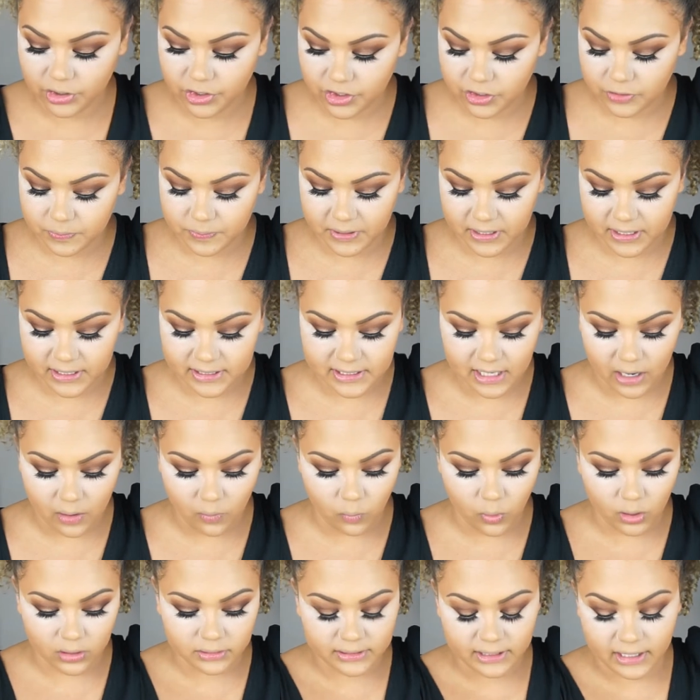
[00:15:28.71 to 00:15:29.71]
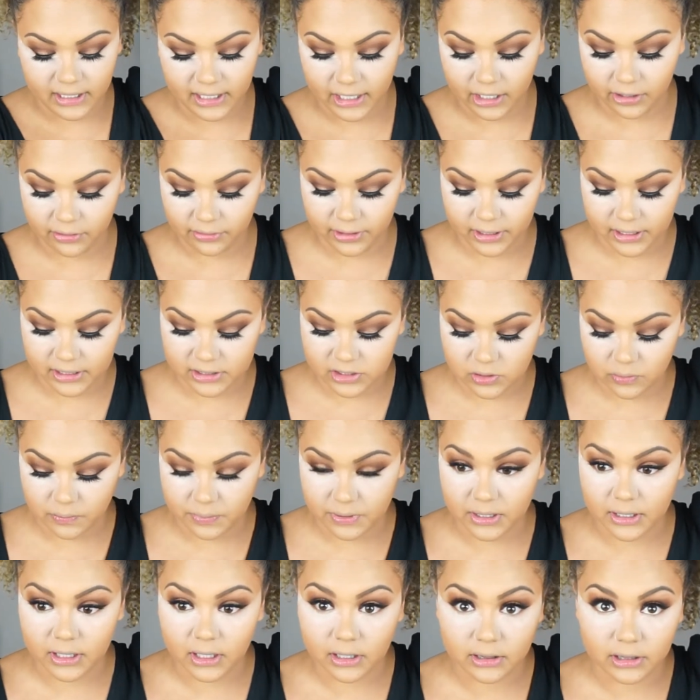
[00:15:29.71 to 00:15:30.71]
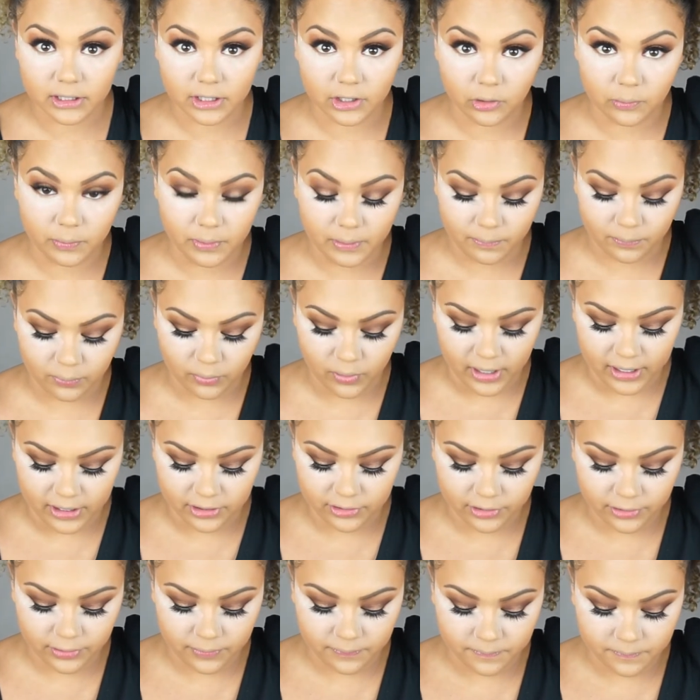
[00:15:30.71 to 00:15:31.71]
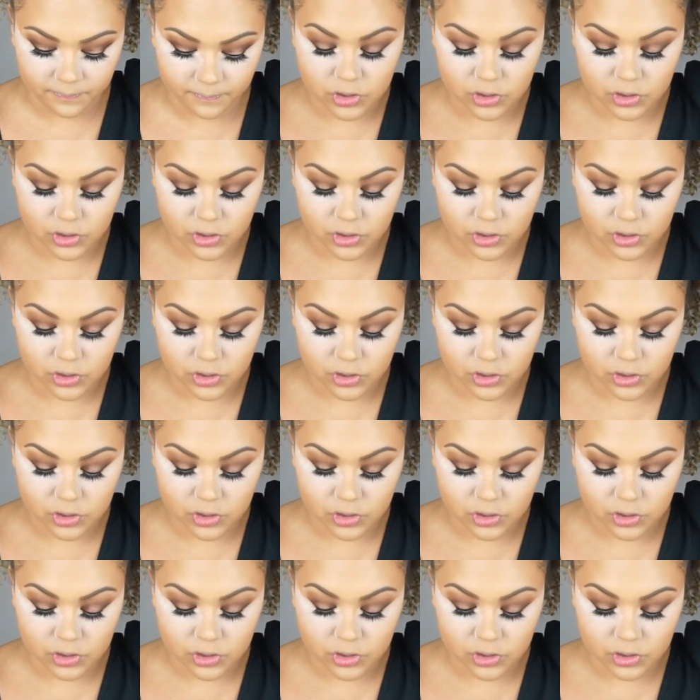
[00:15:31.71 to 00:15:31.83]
just because I want that area to be a little bit brighter.